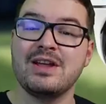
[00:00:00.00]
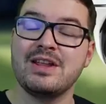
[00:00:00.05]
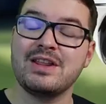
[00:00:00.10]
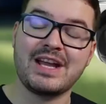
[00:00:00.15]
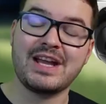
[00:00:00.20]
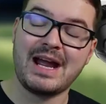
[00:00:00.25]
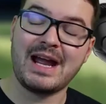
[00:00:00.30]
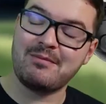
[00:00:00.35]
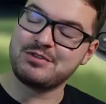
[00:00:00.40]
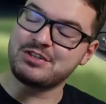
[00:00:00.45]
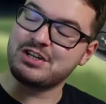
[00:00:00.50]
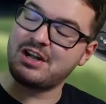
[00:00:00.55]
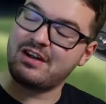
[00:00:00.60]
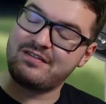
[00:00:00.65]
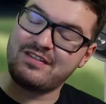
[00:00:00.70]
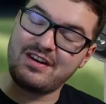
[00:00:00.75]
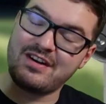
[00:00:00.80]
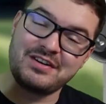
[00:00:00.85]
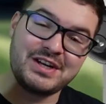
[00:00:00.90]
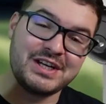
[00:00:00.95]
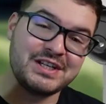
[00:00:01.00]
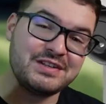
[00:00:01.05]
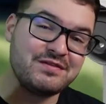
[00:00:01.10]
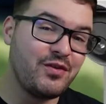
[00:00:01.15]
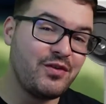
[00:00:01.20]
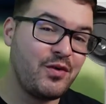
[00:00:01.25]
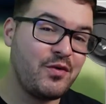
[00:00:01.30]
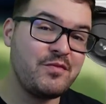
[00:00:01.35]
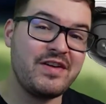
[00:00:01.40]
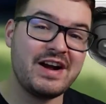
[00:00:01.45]
The camera's got a very nice
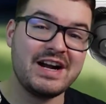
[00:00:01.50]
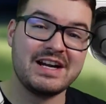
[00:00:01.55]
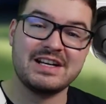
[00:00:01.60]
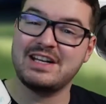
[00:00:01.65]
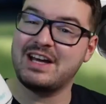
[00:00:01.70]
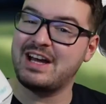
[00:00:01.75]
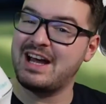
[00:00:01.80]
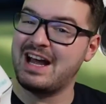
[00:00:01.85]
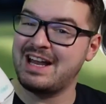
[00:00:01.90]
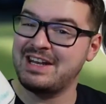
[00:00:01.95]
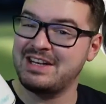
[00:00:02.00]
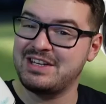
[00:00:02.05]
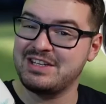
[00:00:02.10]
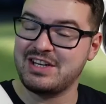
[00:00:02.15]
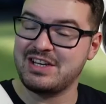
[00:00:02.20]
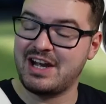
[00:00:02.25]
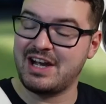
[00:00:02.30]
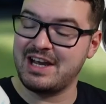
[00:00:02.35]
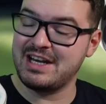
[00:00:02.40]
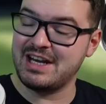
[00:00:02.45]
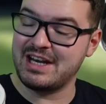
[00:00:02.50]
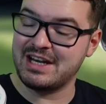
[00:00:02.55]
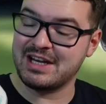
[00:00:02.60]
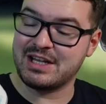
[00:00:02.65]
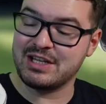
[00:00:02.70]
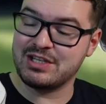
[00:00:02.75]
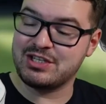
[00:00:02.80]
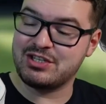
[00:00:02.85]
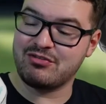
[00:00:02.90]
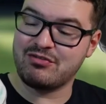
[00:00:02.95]
form factor and design, and
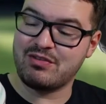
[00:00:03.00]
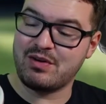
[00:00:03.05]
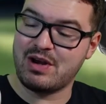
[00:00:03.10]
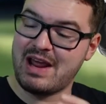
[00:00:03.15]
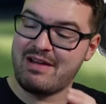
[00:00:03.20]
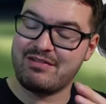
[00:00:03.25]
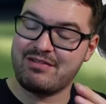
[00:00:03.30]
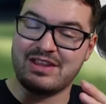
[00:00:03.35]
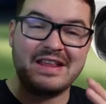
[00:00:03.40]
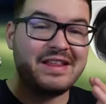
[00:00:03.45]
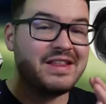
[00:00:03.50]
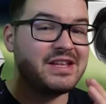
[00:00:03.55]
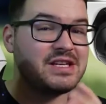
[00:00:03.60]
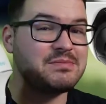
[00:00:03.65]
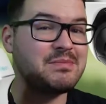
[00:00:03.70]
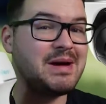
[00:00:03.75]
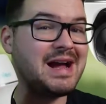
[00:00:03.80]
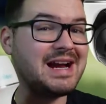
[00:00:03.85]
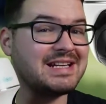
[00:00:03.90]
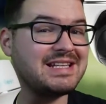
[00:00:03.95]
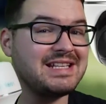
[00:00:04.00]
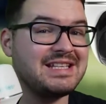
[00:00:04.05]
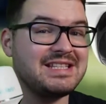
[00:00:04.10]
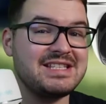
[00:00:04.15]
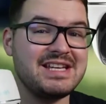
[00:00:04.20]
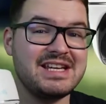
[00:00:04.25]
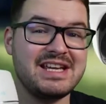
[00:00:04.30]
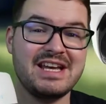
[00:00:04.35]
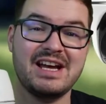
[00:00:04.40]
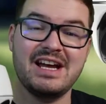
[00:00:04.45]
considering everything that's packed into
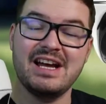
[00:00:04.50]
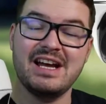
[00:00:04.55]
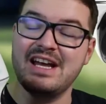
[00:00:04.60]
here,